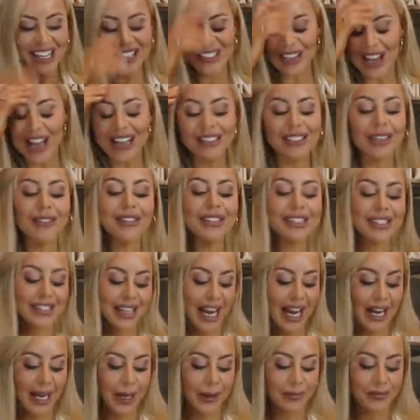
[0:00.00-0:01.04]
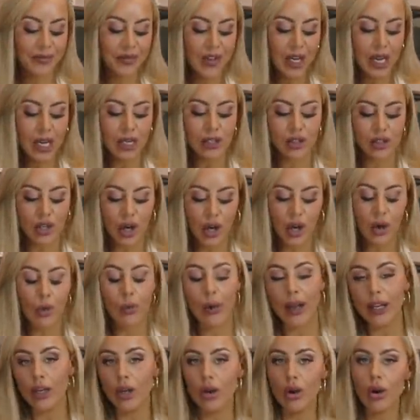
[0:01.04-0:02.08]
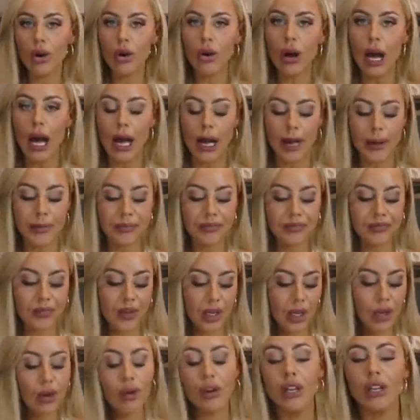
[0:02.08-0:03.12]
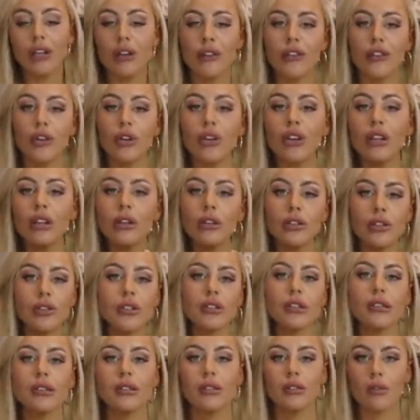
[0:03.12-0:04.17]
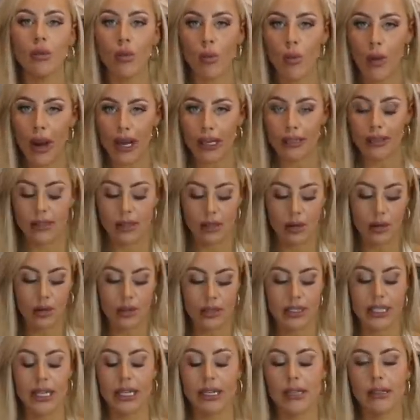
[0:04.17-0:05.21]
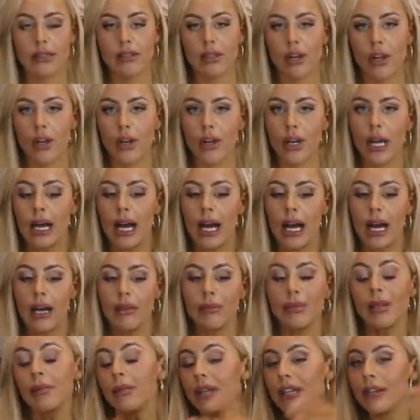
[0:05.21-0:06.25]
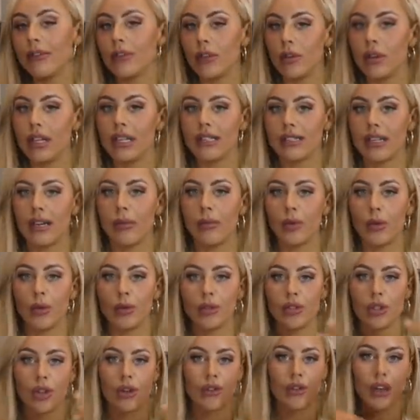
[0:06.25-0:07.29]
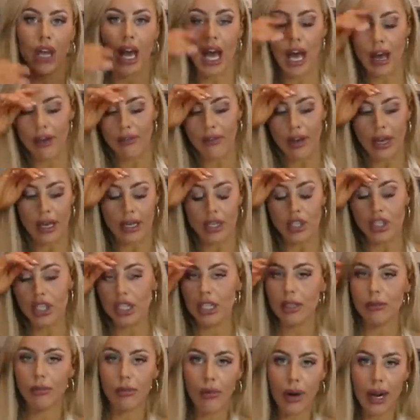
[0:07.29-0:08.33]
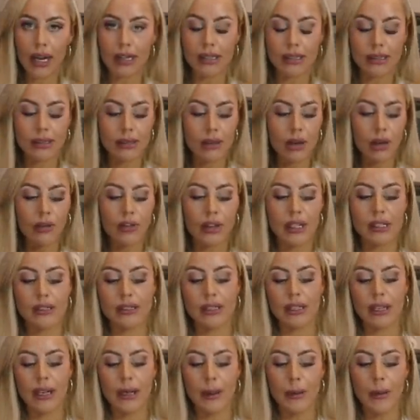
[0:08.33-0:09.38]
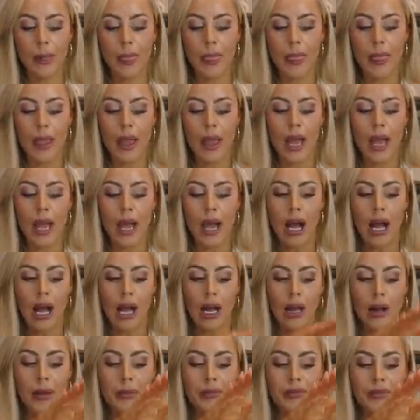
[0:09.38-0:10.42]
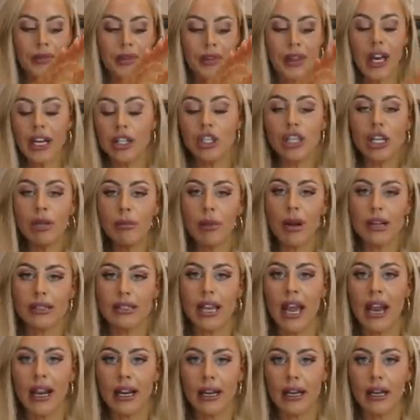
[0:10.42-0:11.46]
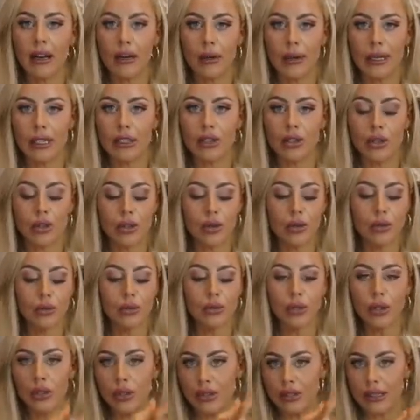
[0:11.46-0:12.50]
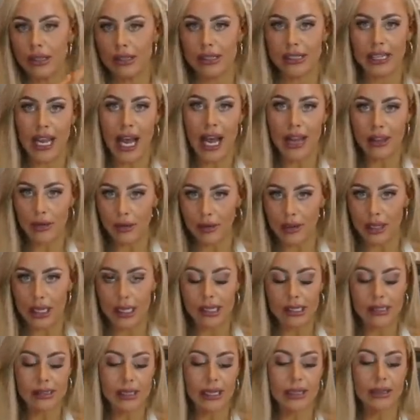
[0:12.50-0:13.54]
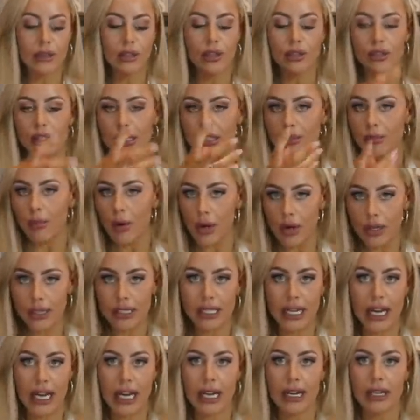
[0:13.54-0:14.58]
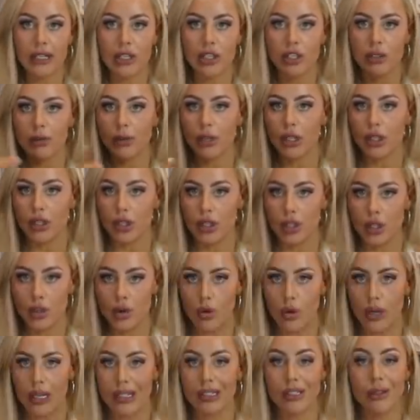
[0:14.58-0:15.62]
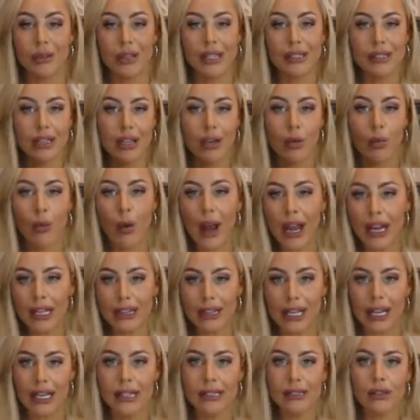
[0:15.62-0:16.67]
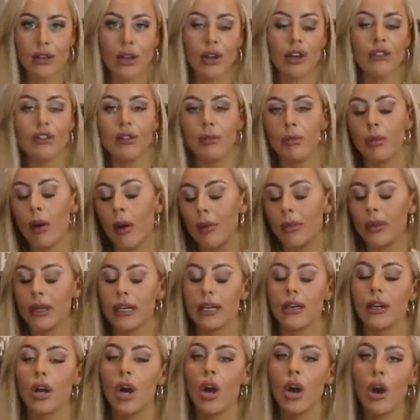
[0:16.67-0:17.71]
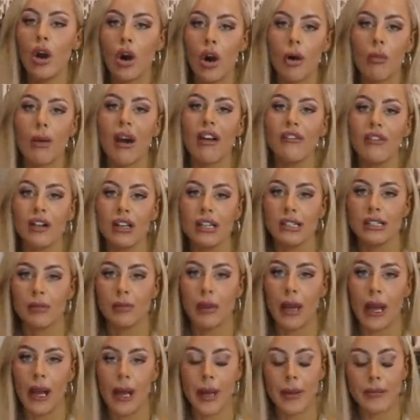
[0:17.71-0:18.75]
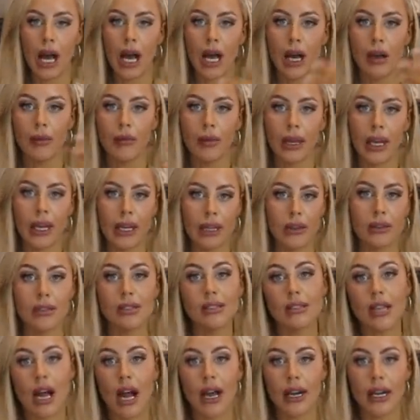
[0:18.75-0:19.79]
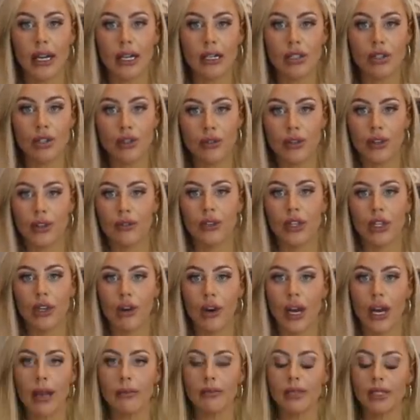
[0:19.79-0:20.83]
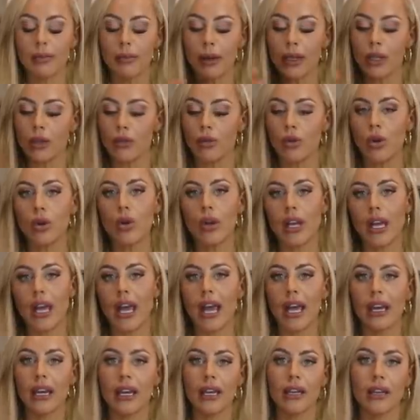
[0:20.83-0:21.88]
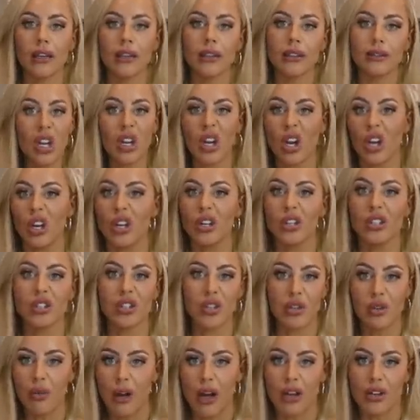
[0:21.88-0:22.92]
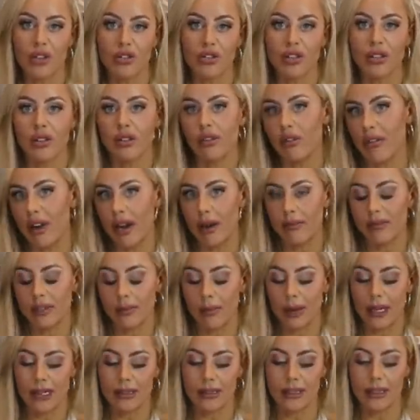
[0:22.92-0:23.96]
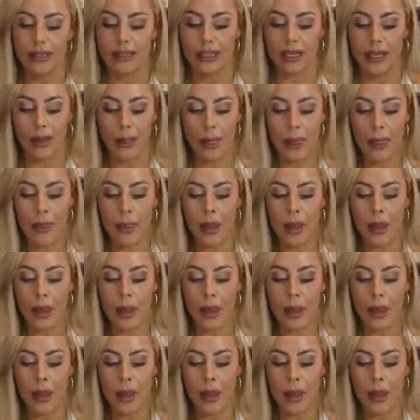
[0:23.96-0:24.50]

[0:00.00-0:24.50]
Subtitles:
So as I was saying, so when you're cooking your food, it loses its weight content. So let me give you an example. So if you have a chicken breast, obviously, that chicken breast ain't going to lose its calories and lose its protein just because you cook it. So it is going to weigh less. So if you pop it in on MyFitnessPal, it could start at 250 grams, but you'll cook it and it could go to 200 grams basically,